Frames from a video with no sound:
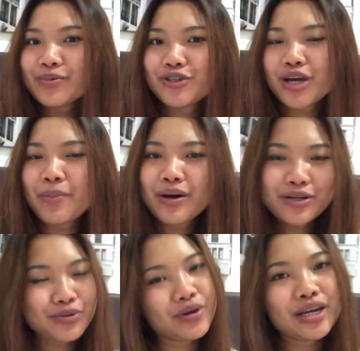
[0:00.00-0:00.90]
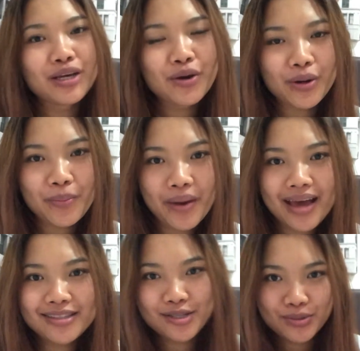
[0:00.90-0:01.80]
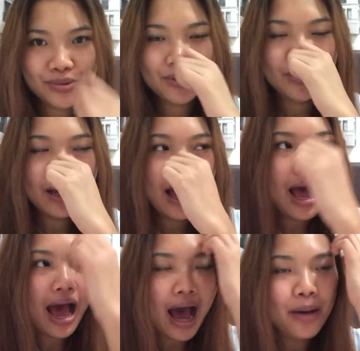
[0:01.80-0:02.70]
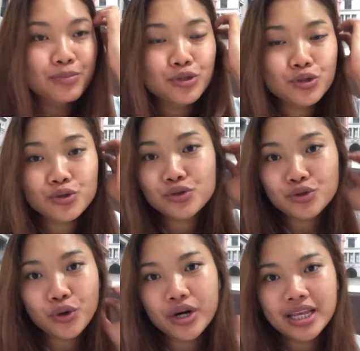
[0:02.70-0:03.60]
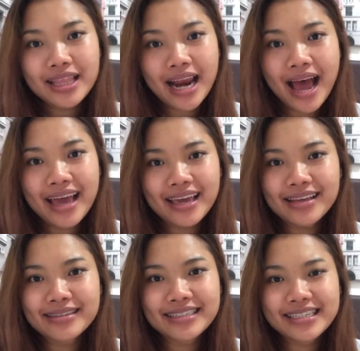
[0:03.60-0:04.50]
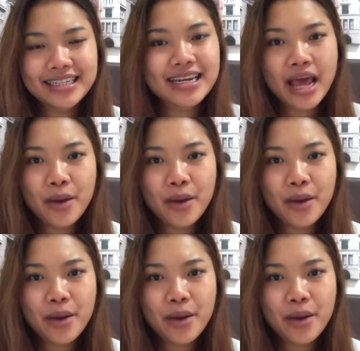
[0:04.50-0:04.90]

pajamas, ready to go to bed soon. I'm so sorry that I didn't